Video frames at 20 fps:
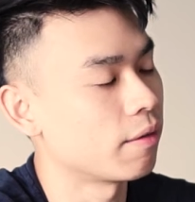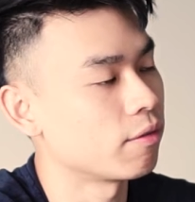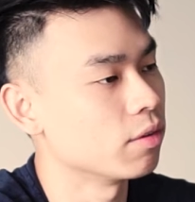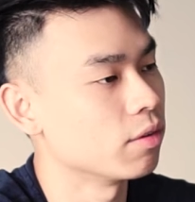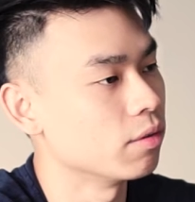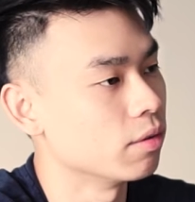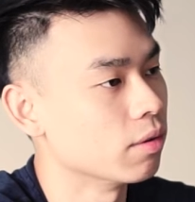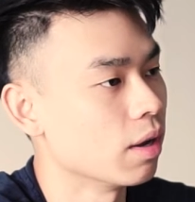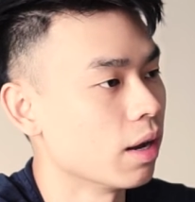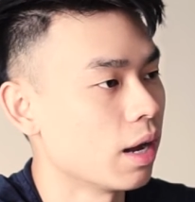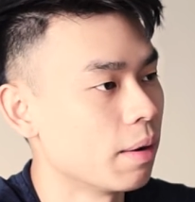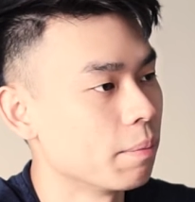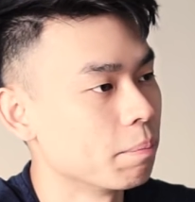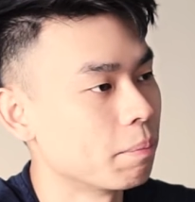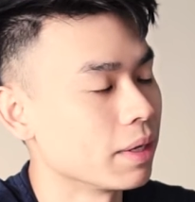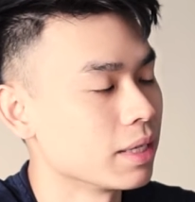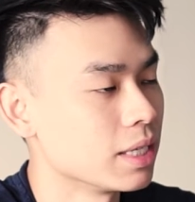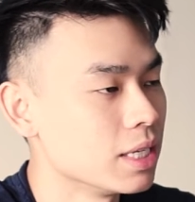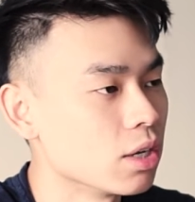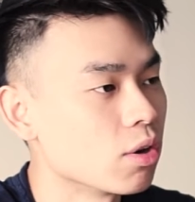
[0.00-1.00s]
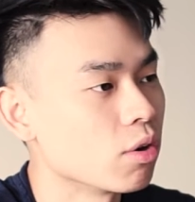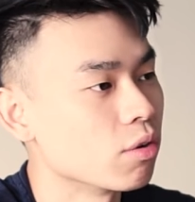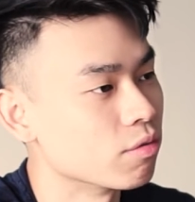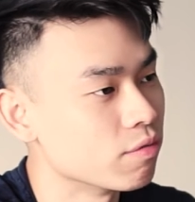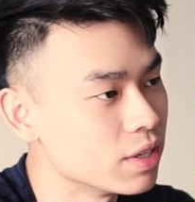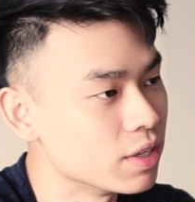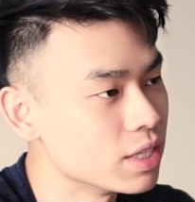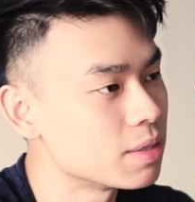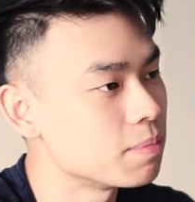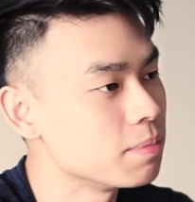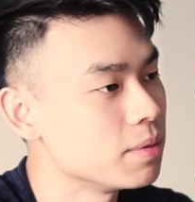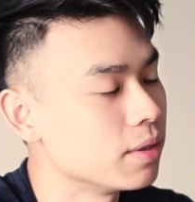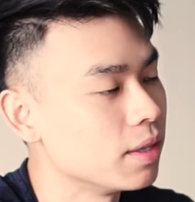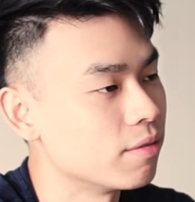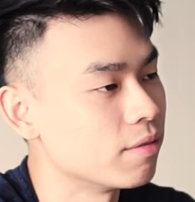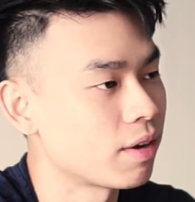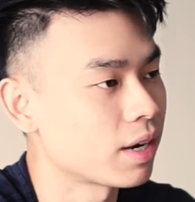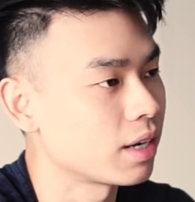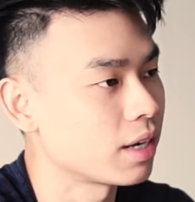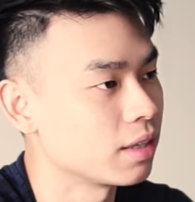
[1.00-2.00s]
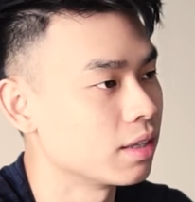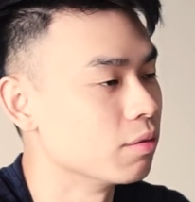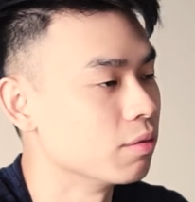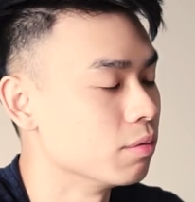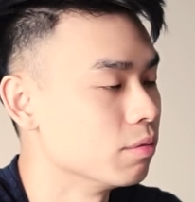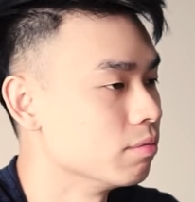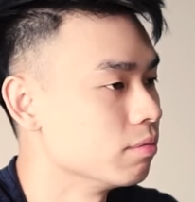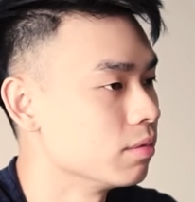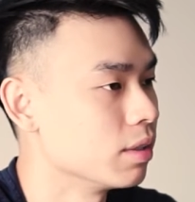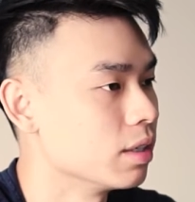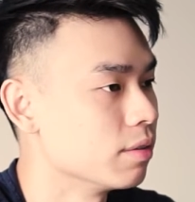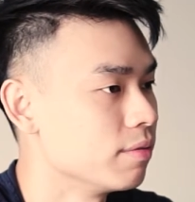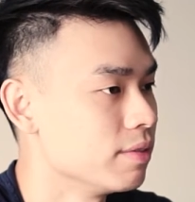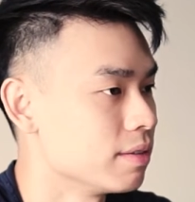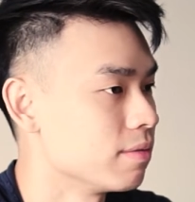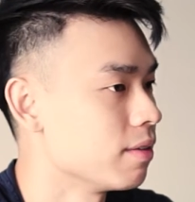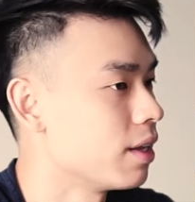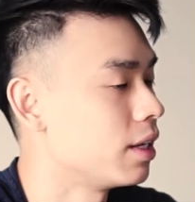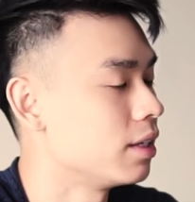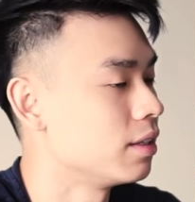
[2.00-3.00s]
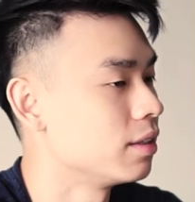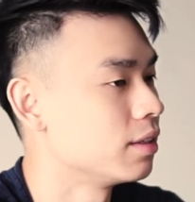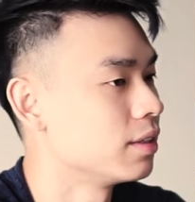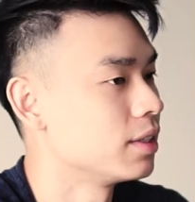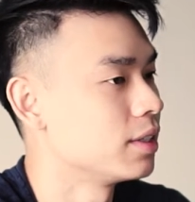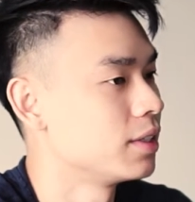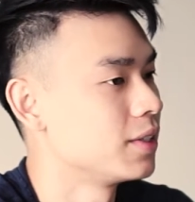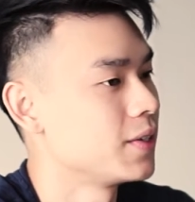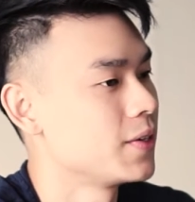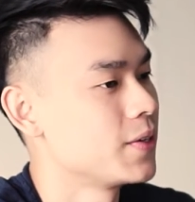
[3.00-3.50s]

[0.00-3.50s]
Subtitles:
I have to, but he convinced me in the fact that the earth is flat.